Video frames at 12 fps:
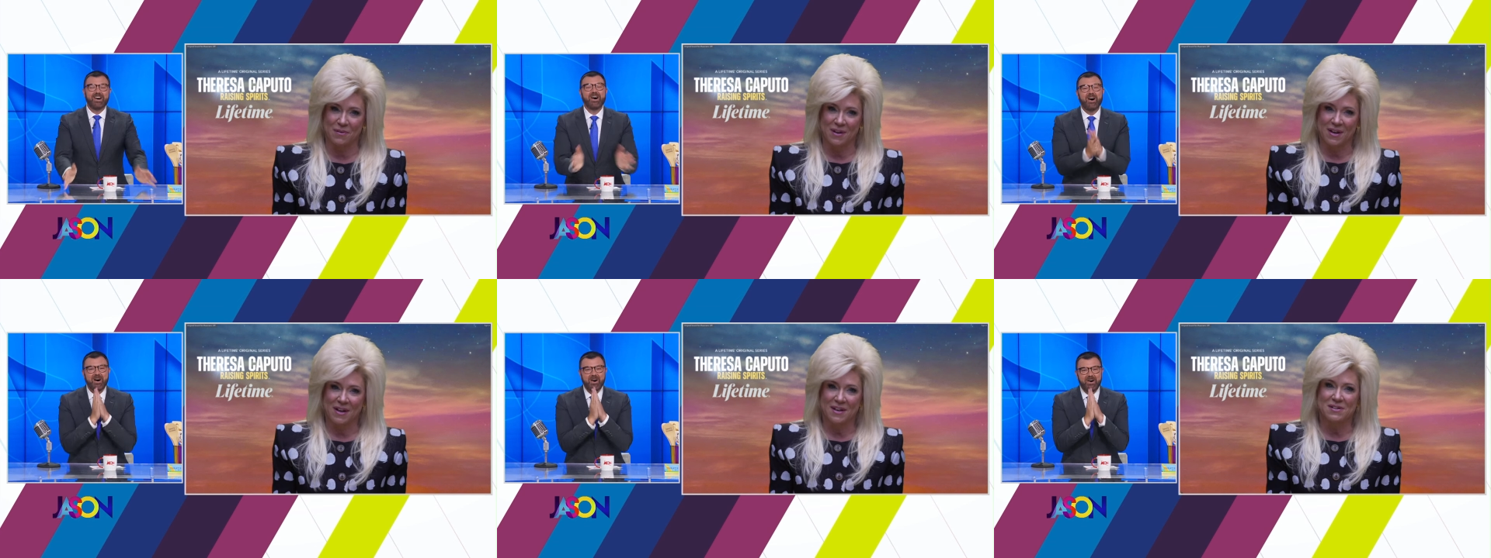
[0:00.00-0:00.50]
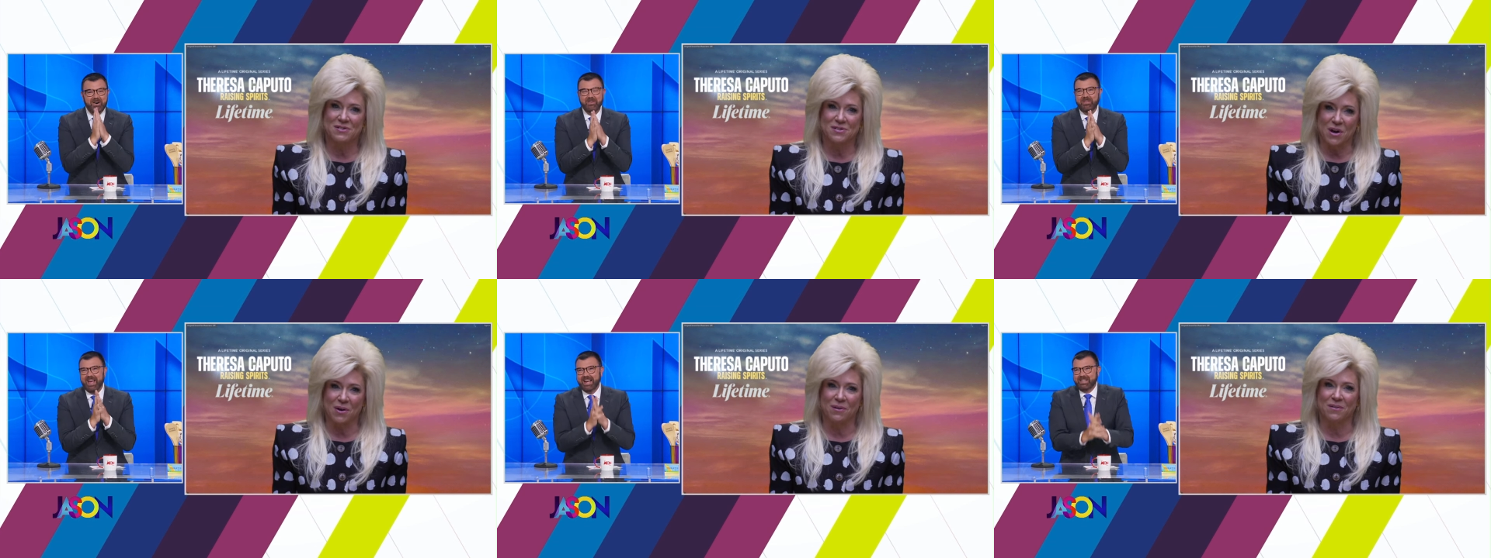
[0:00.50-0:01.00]
Oh,
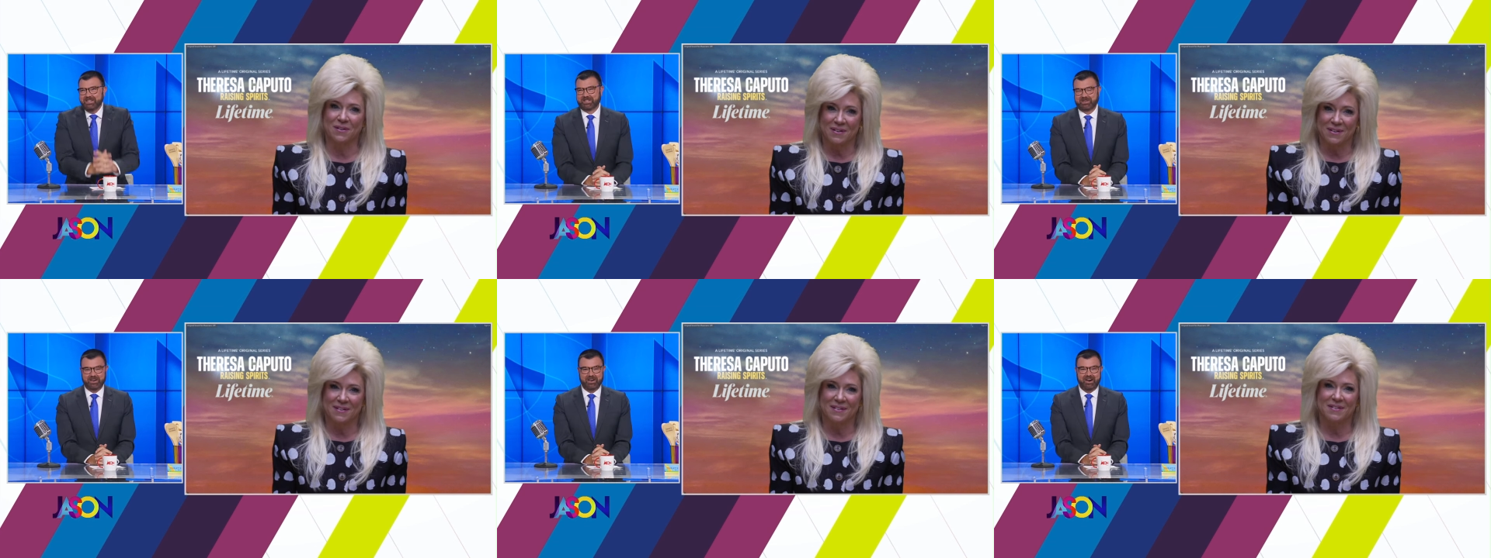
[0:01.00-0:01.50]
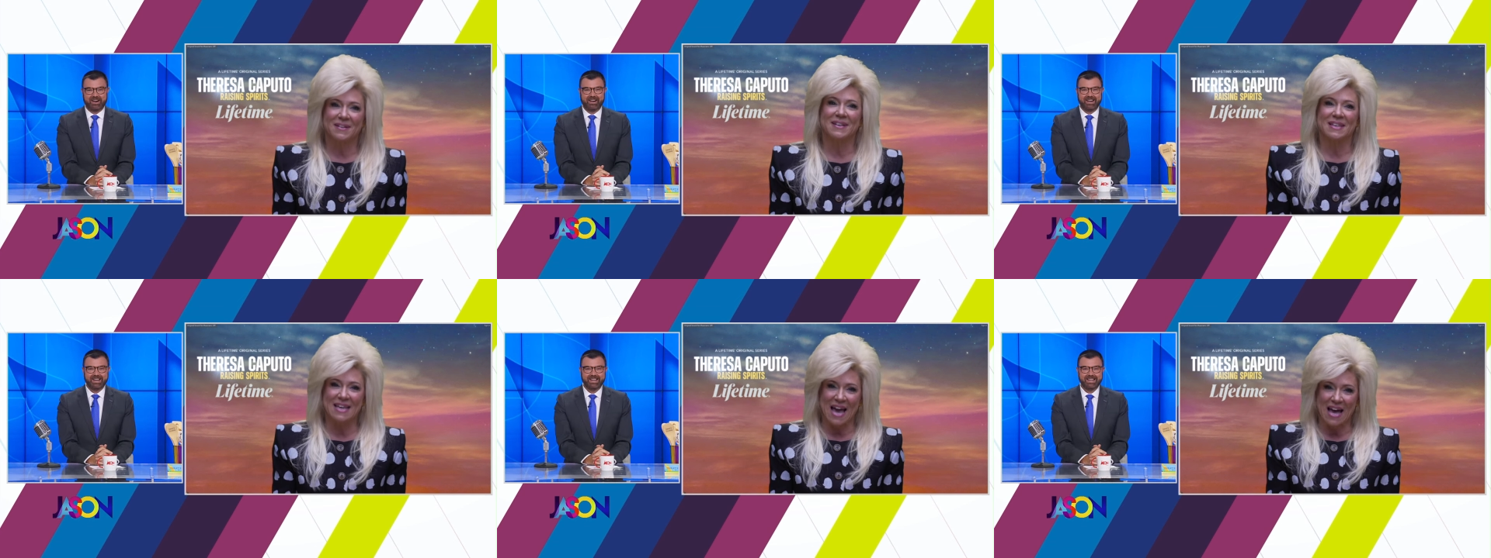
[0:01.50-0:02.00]
so. thank you, sweetheart.
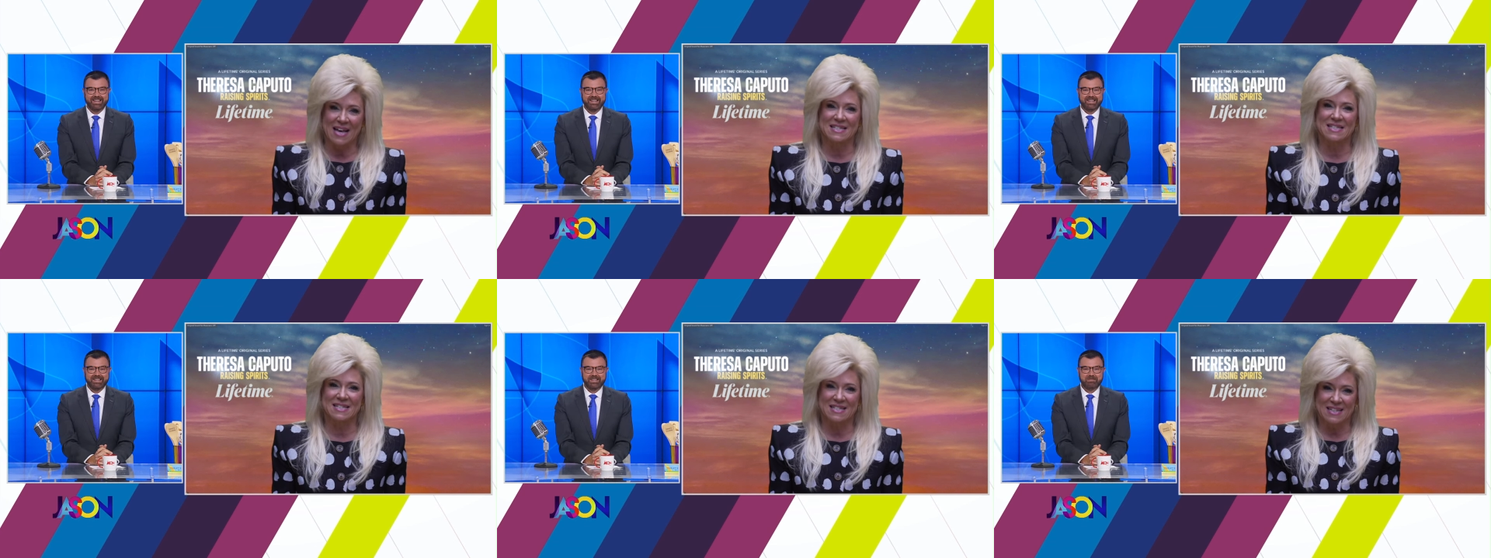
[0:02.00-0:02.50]
Yes.